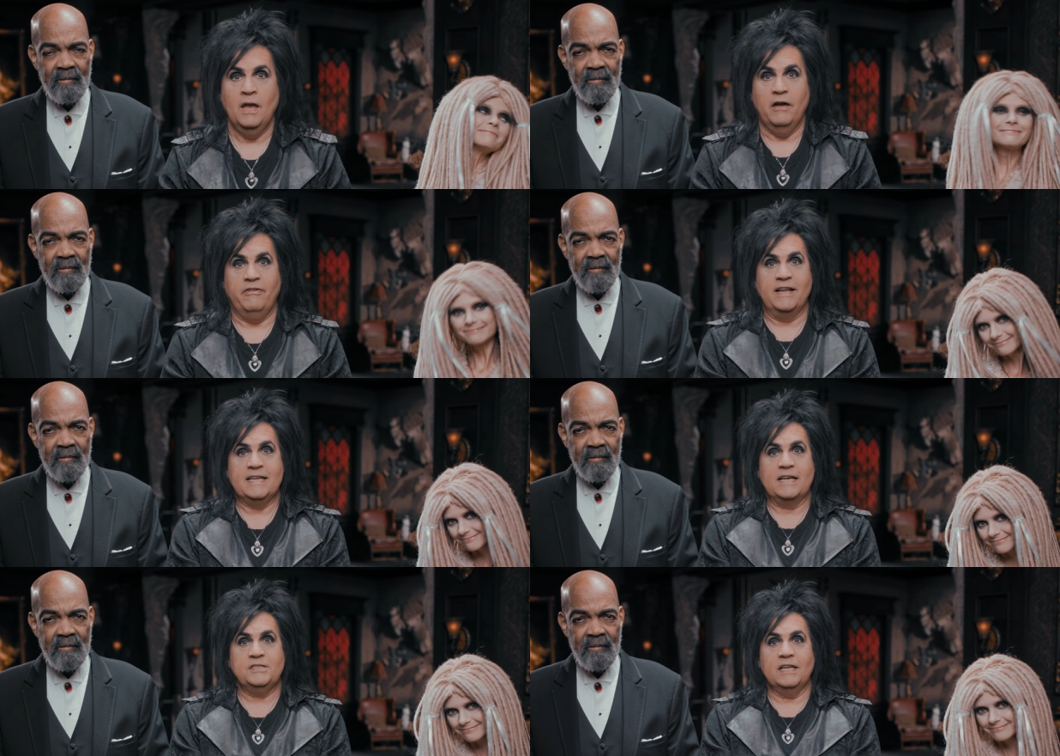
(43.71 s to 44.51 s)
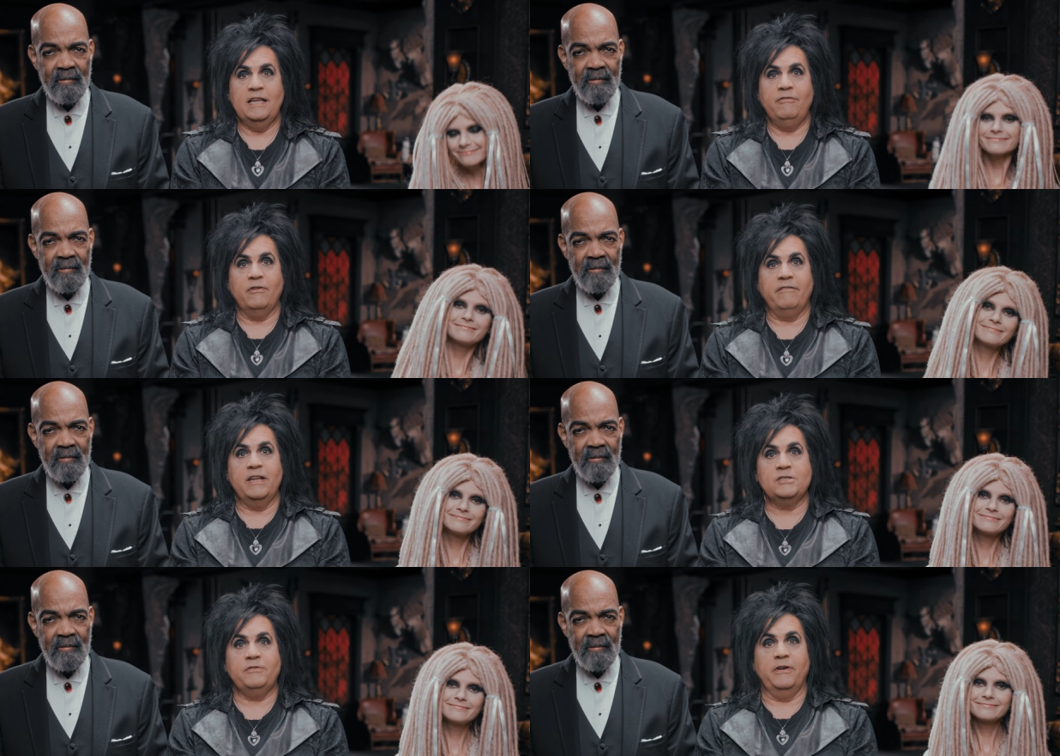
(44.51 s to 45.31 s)
Speaker 1: a fantastically
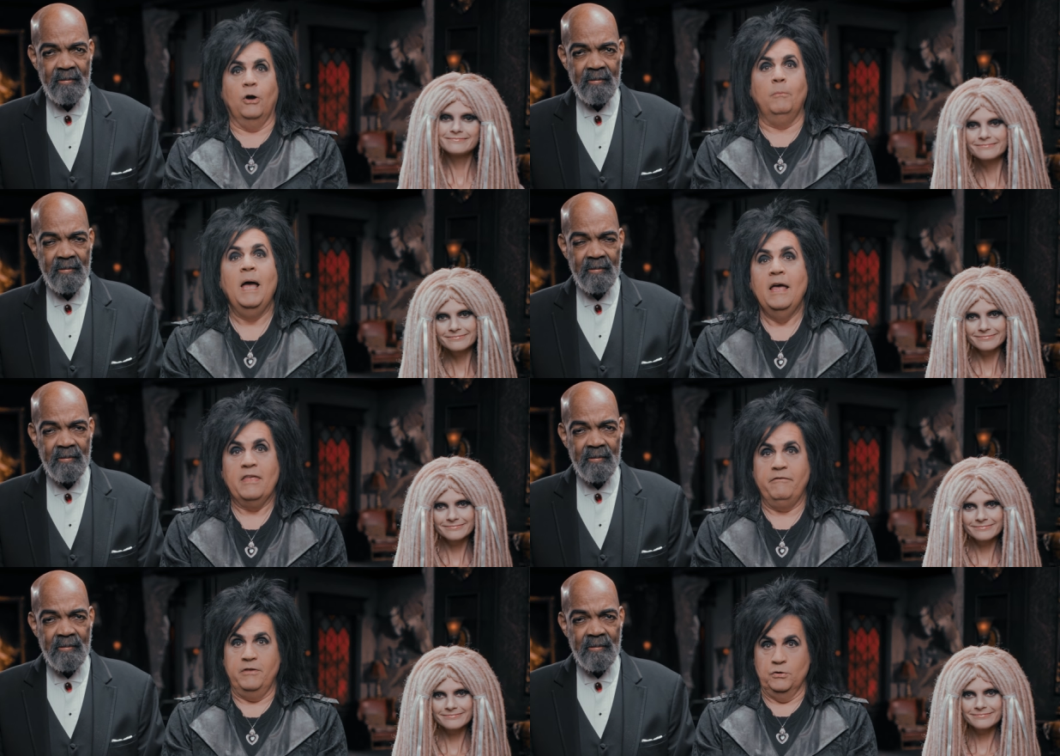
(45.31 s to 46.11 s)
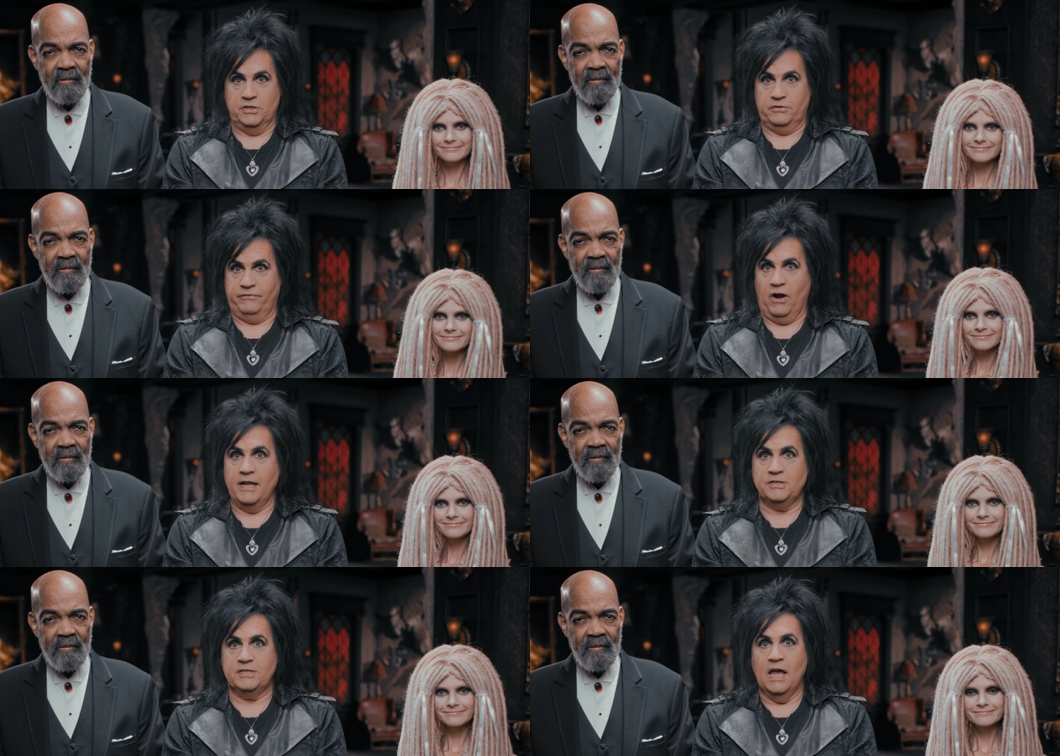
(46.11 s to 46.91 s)
frivolous film that fuses
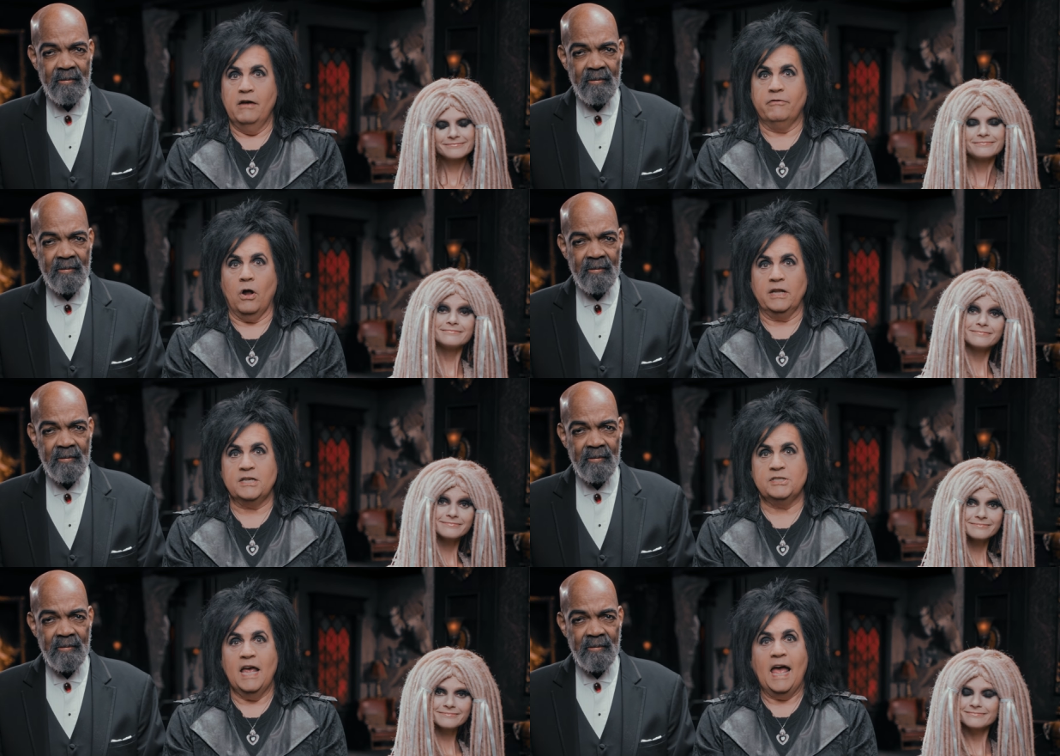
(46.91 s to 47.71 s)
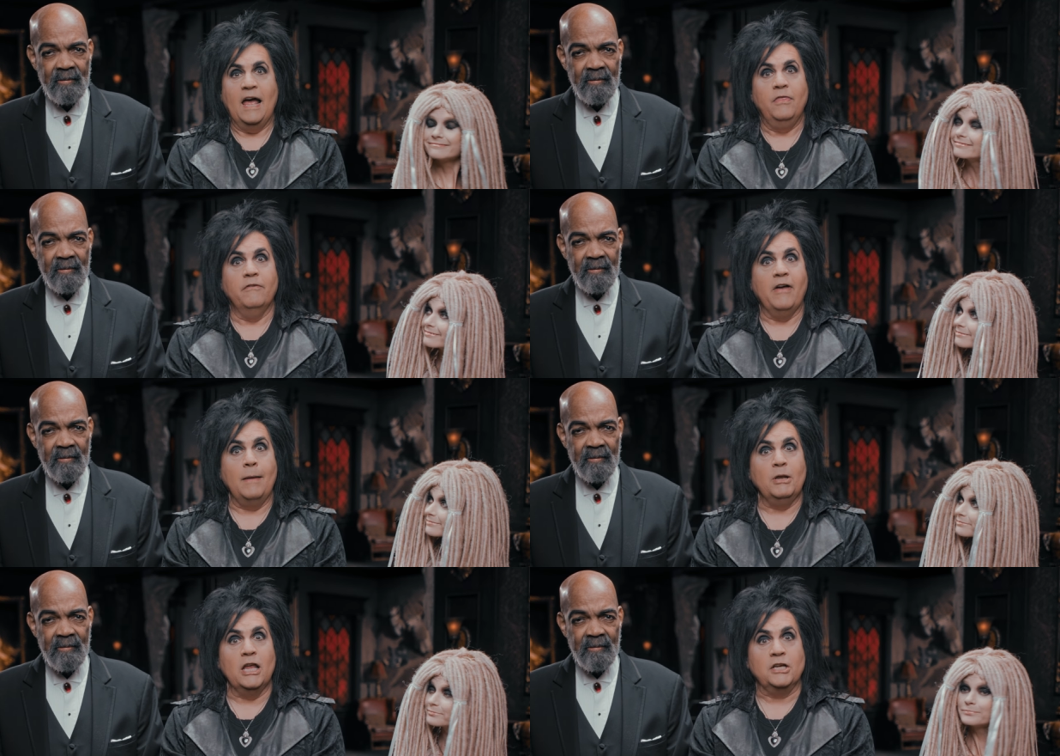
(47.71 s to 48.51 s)
frights, frolics, and the
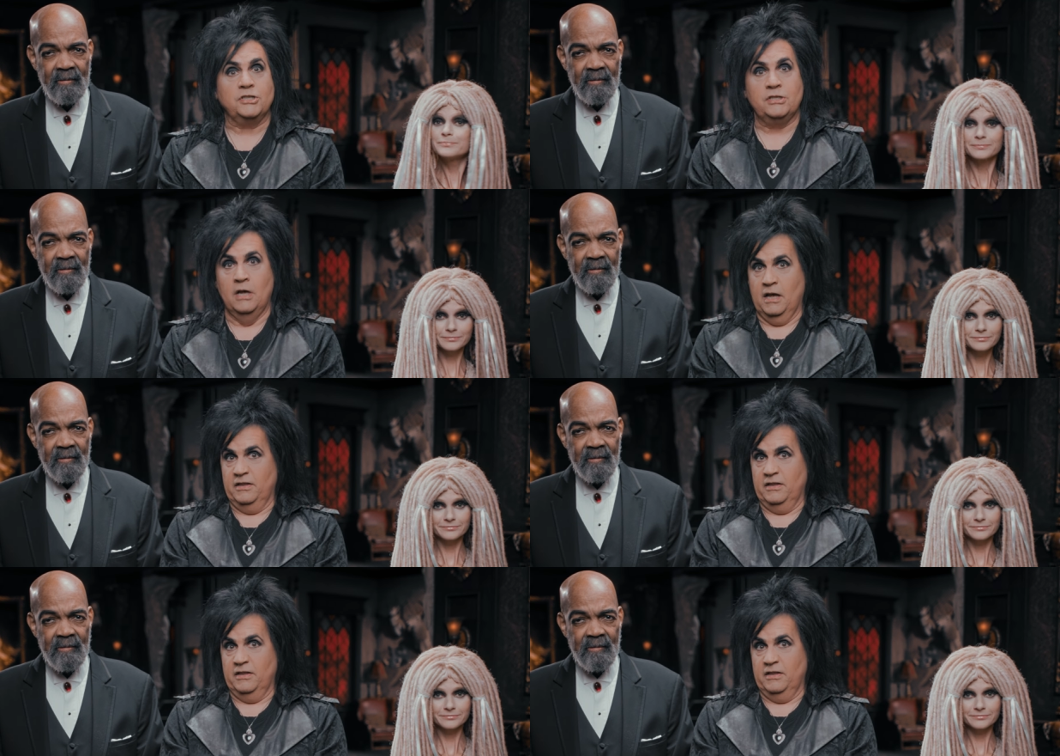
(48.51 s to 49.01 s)
fabulous.